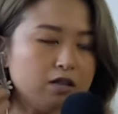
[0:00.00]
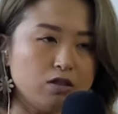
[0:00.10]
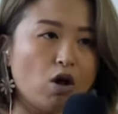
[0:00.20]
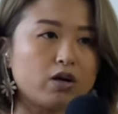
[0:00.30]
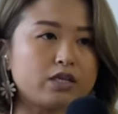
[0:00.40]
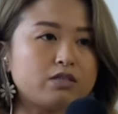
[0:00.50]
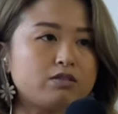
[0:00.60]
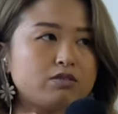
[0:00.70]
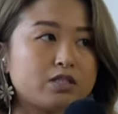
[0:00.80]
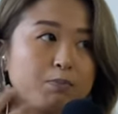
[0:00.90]

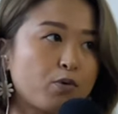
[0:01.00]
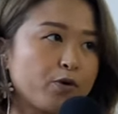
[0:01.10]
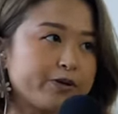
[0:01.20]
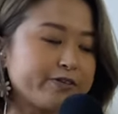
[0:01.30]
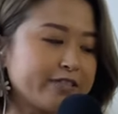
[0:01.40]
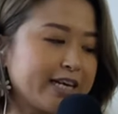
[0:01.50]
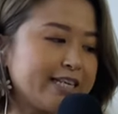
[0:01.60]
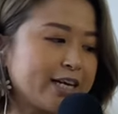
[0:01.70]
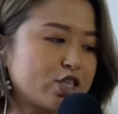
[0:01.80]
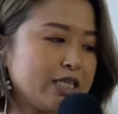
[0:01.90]
loyal supporters
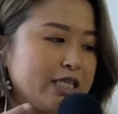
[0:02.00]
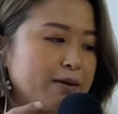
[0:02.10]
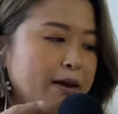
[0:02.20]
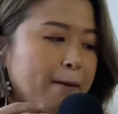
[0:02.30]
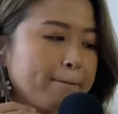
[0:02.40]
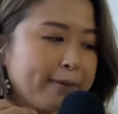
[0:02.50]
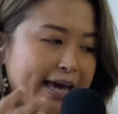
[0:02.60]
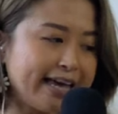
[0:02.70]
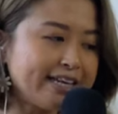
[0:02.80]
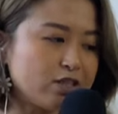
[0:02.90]
and they actually
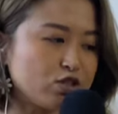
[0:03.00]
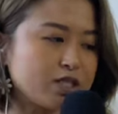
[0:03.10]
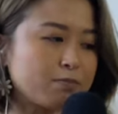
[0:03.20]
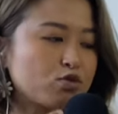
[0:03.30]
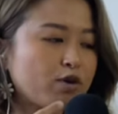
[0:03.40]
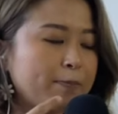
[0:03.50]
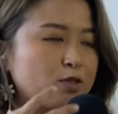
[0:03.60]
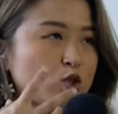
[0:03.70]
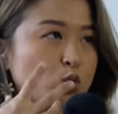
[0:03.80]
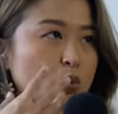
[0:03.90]
pay to
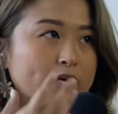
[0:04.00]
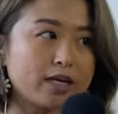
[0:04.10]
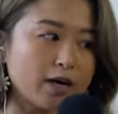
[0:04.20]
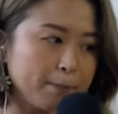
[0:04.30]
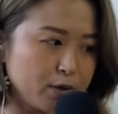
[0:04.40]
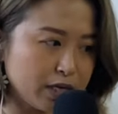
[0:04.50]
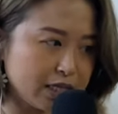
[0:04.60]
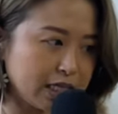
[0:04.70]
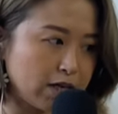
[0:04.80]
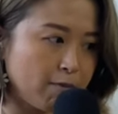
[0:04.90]
subscribe to a
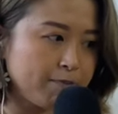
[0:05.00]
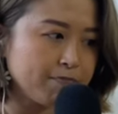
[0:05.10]
community